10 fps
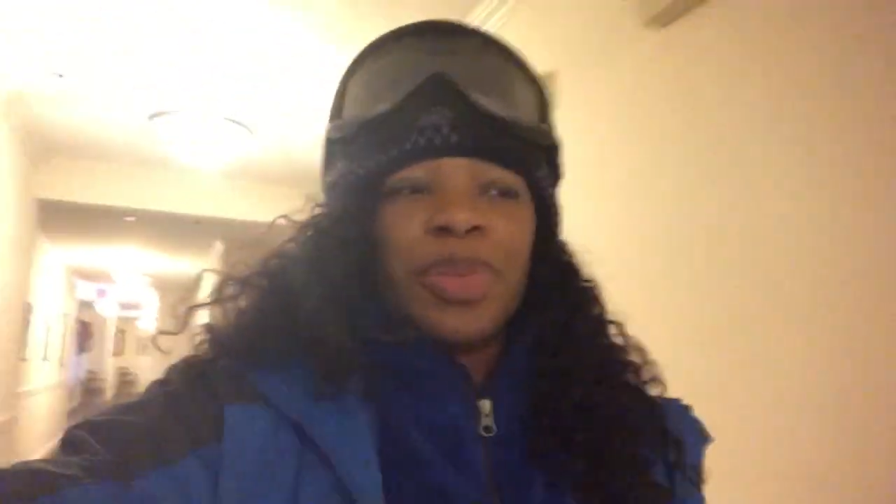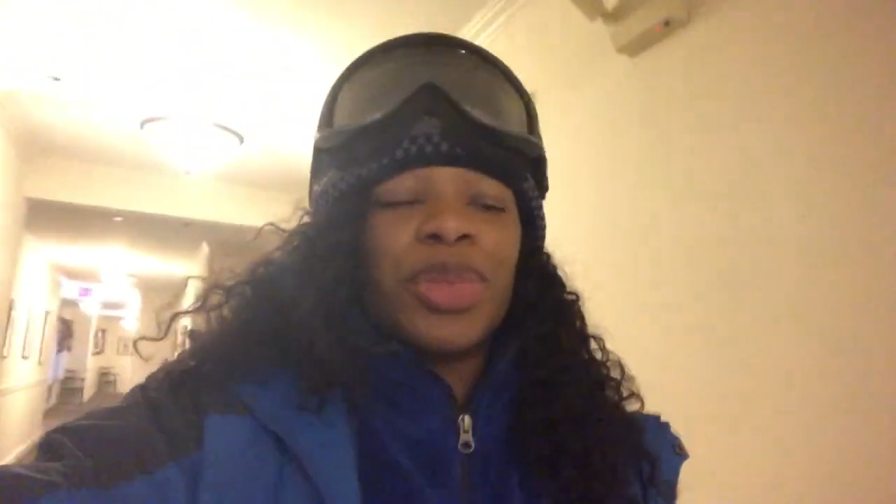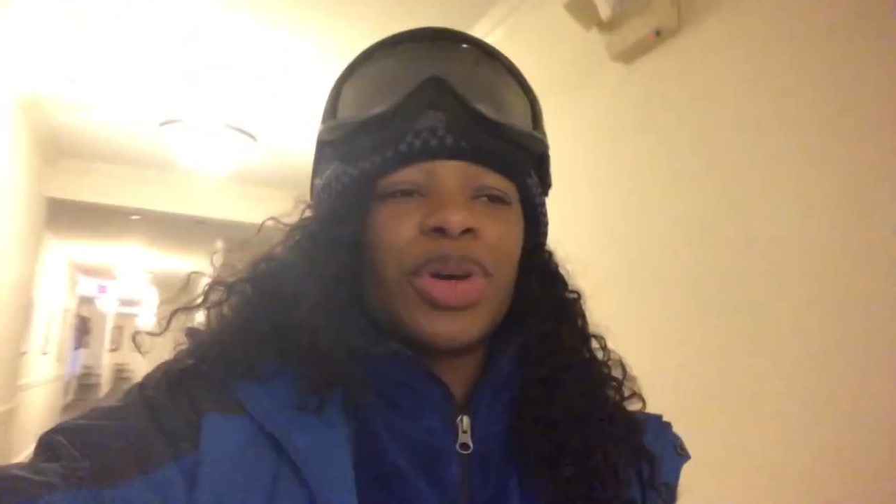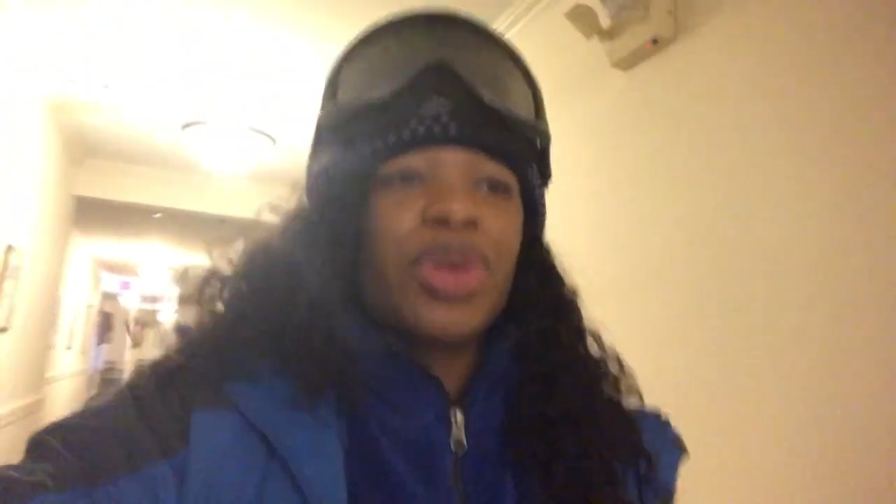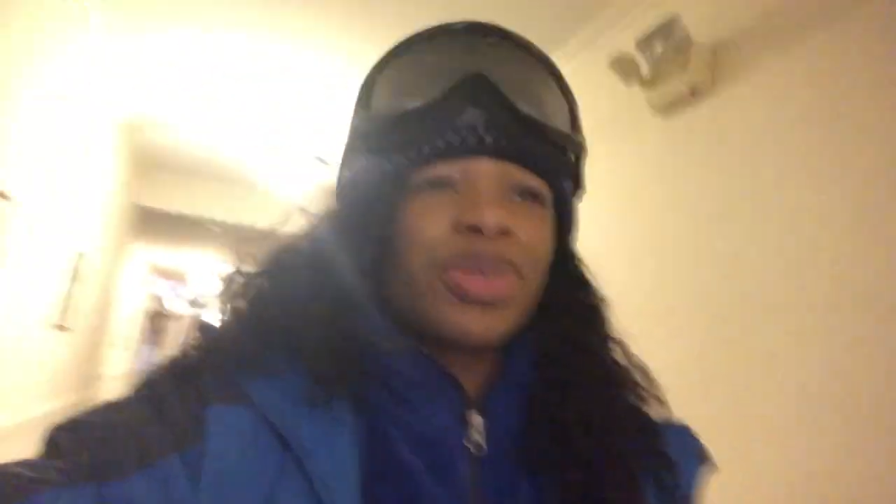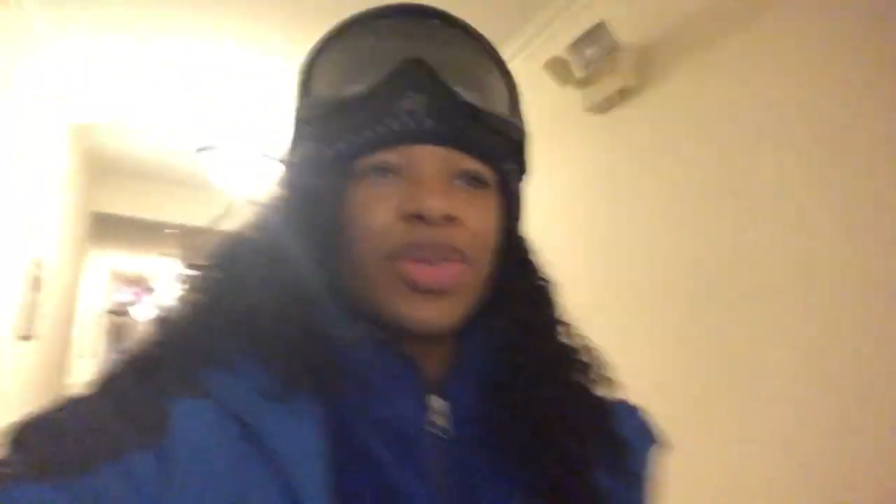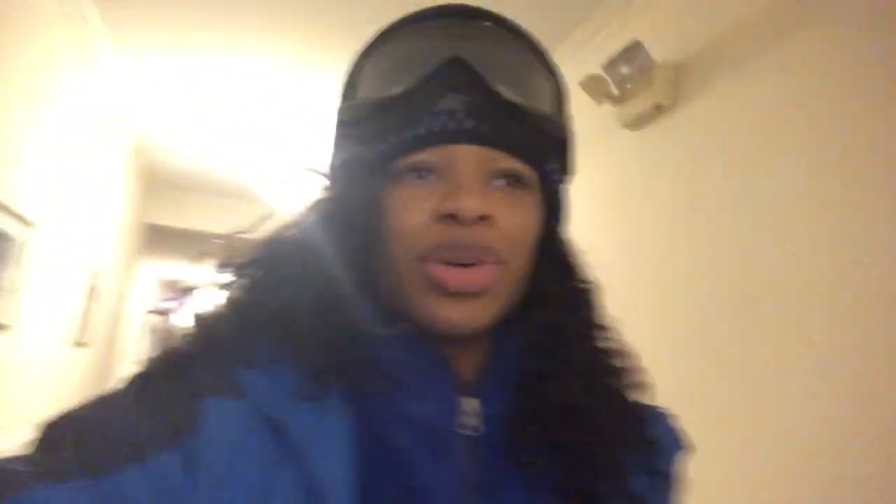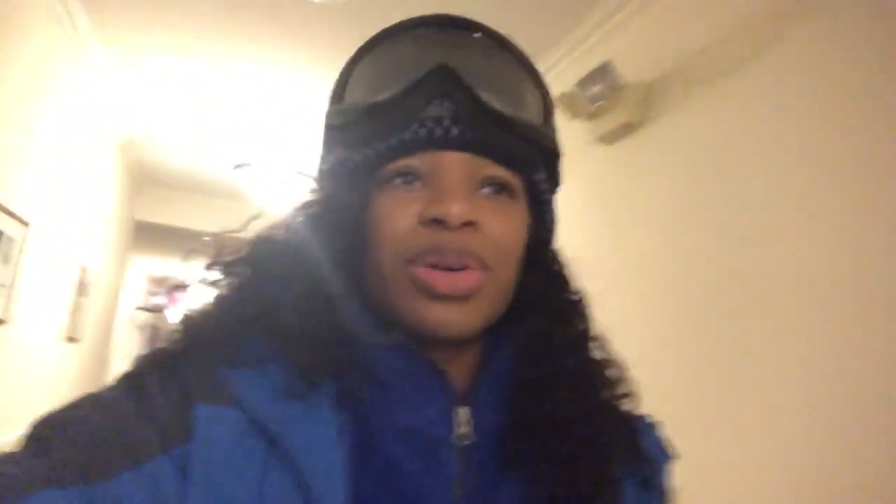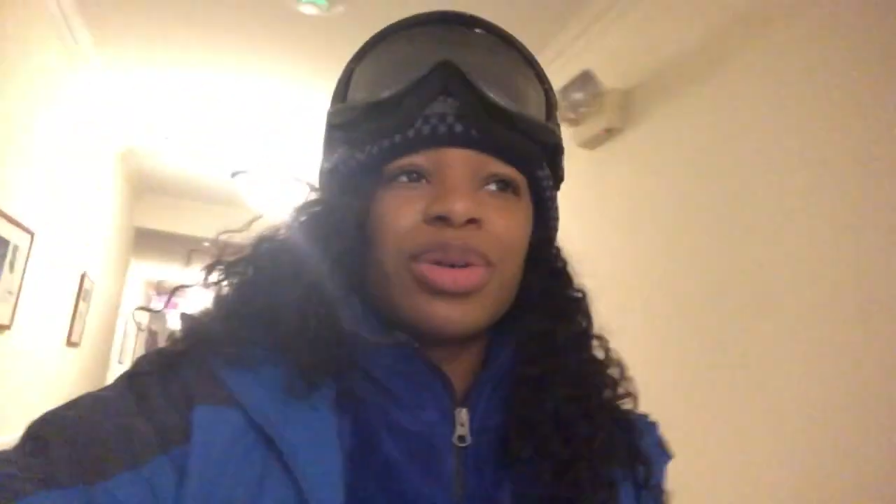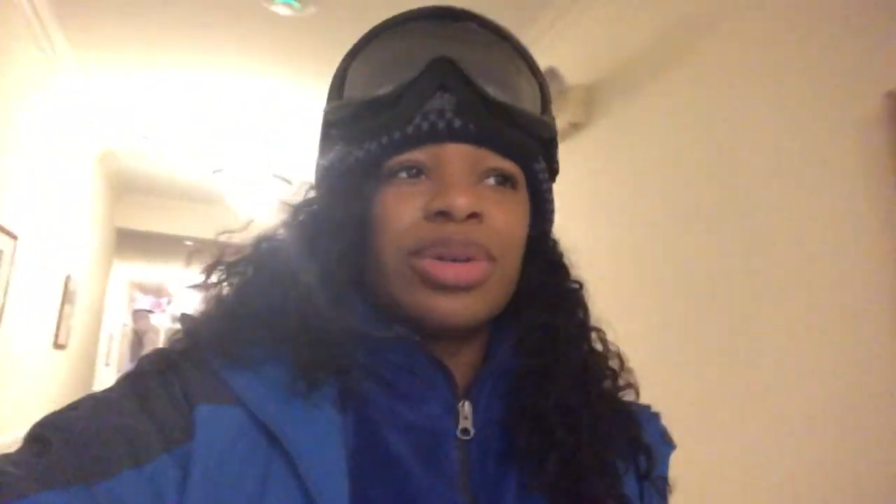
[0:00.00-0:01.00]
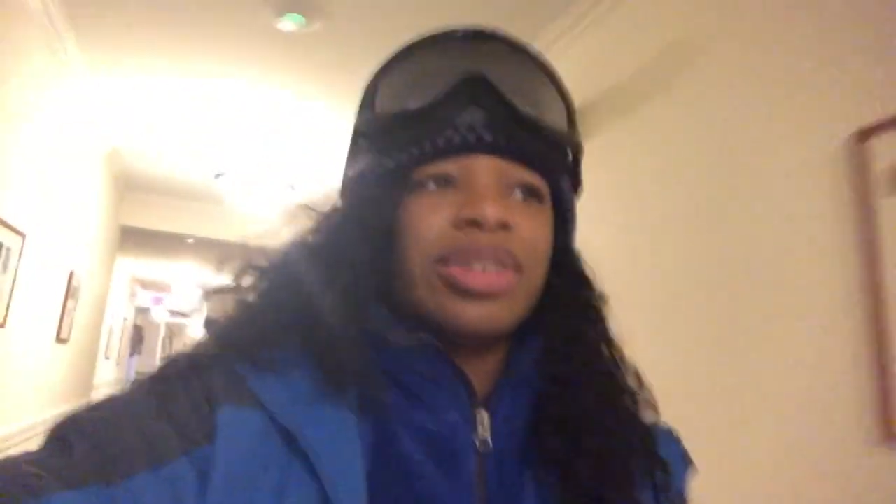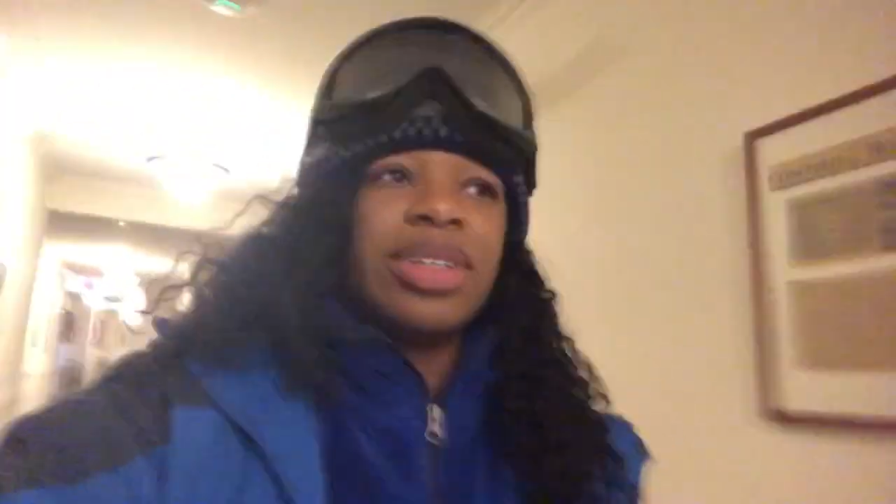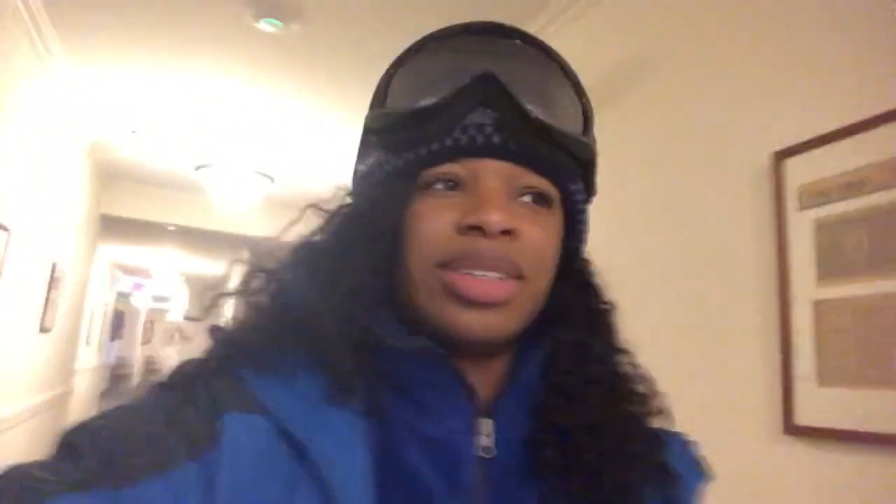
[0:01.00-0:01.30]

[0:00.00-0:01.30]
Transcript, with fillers: beautiful,